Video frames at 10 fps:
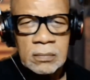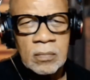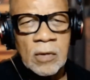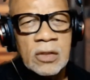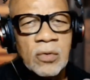
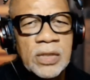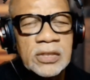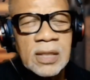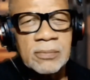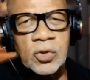And the
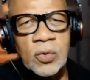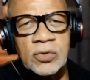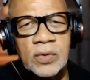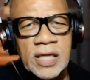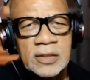reason I'm showing
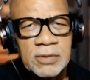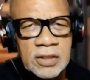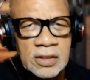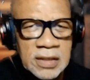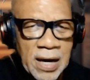you that is
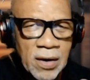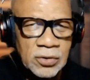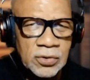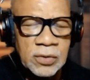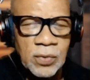because now
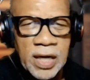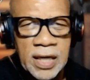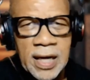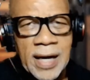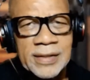you see where
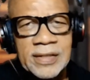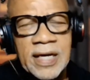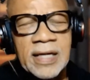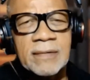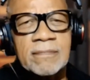AI is
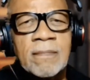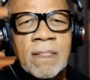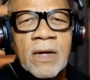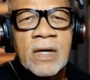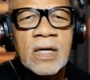headed.
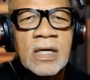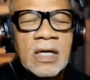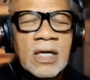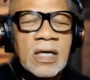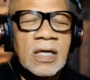
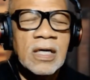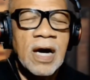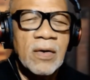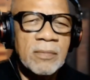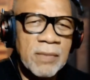I
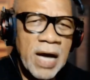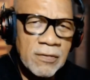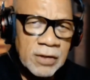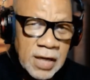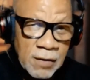remember
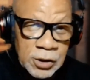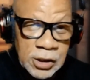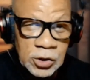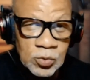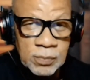having
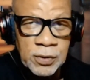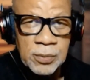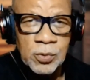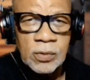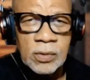conversations with
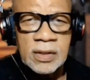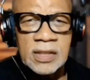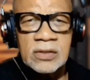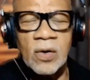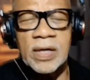people and they
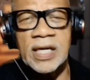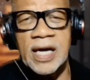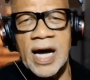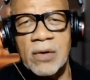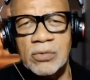thought
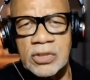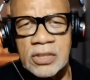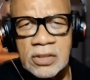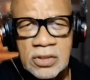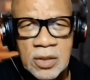AI was
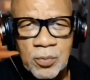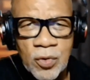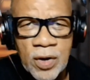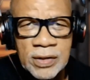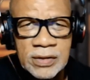just a
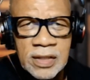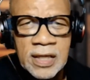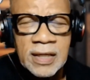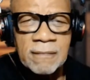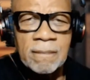temporary
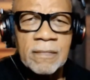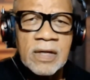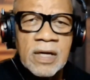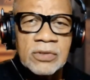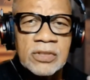thing.
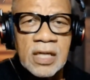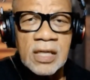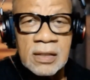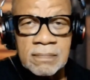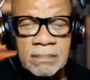And I was
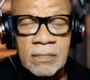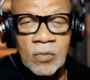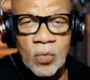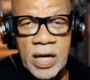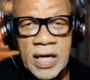telling them
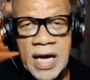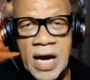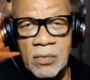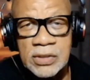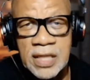where AI
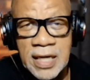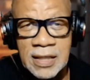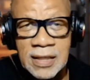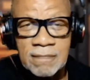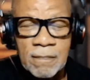was
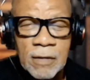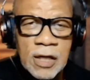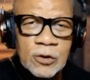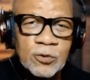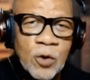headed
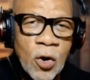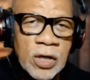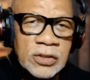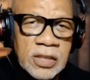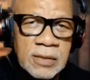as far
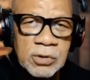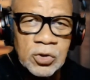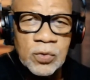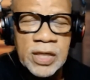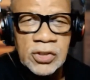as image
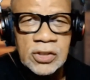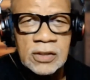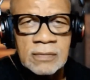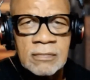creation,